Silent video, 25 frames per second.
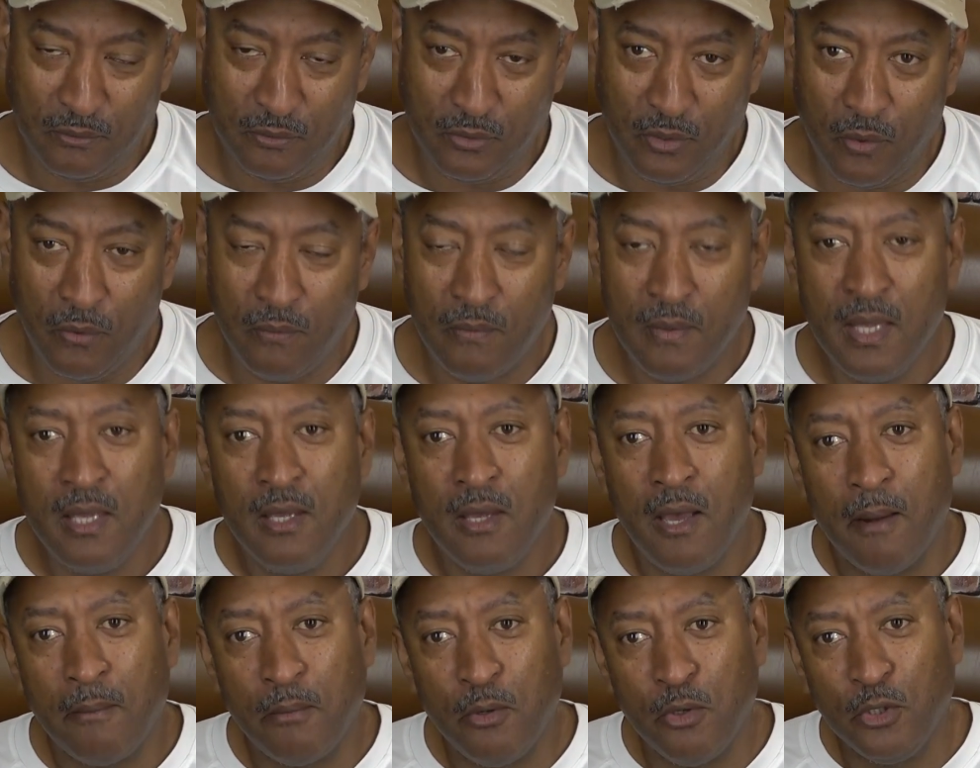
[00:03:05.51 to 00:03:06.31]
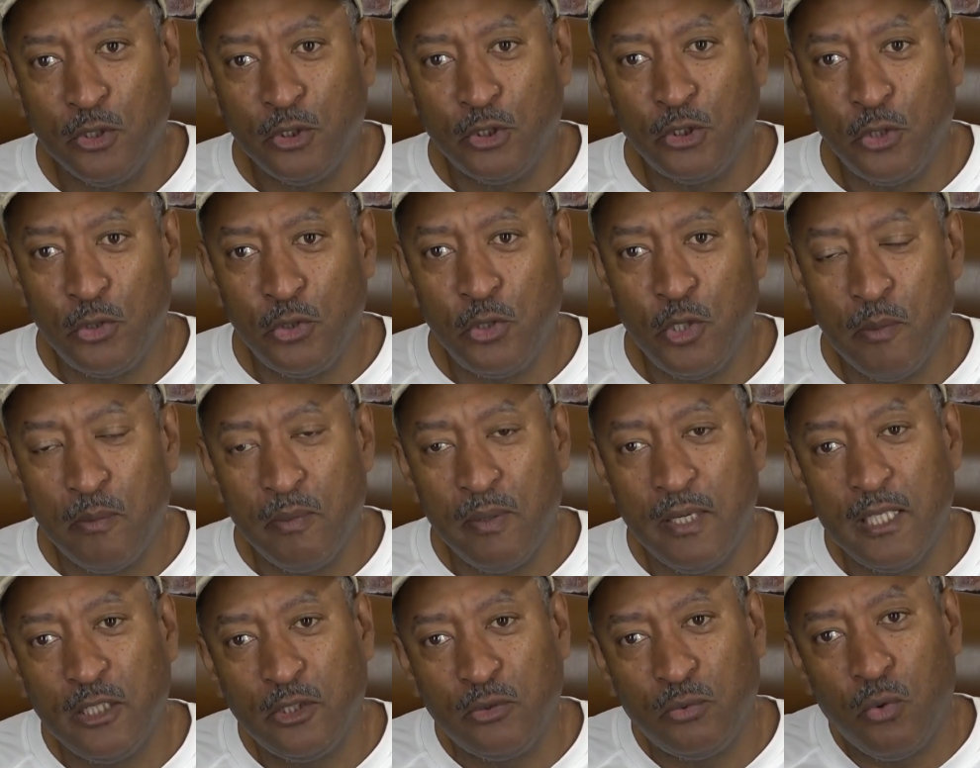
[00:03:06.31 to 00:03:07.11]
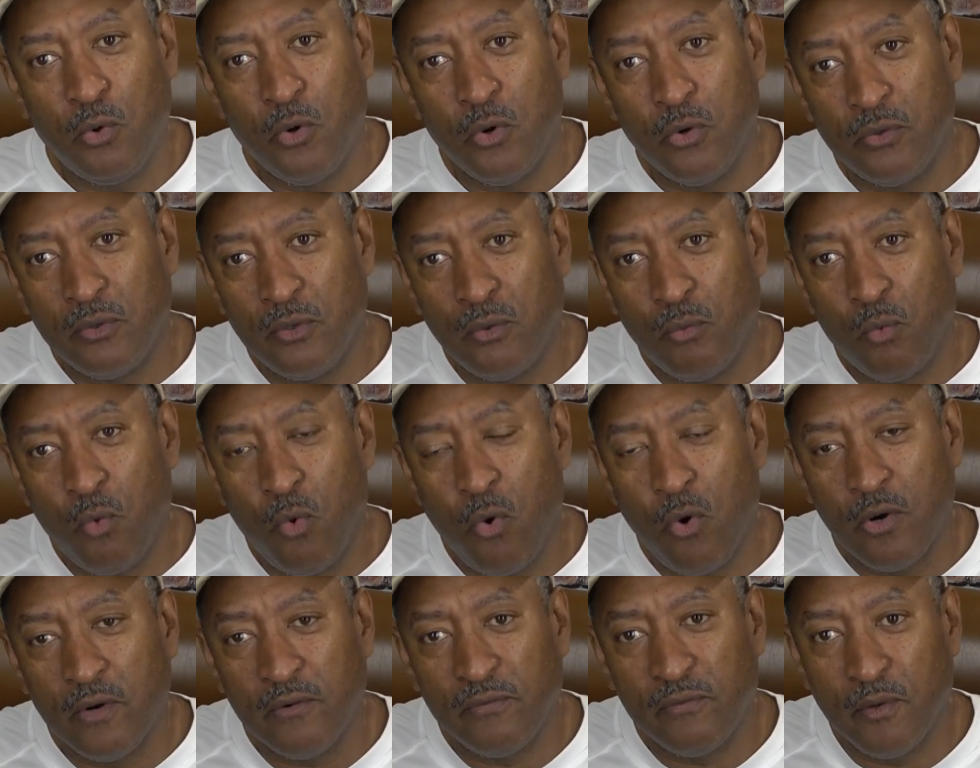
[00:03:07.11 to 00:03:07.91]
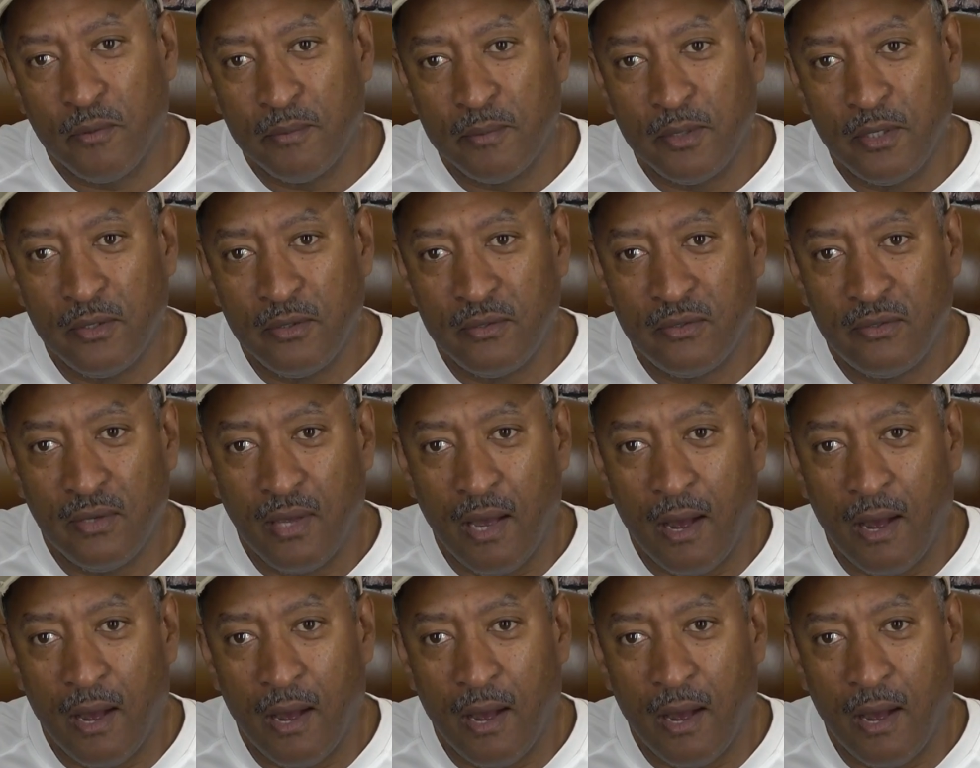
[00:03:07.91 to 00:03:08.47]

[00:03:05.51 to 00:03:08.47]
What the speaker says: So I'm going to show you a place where the water from the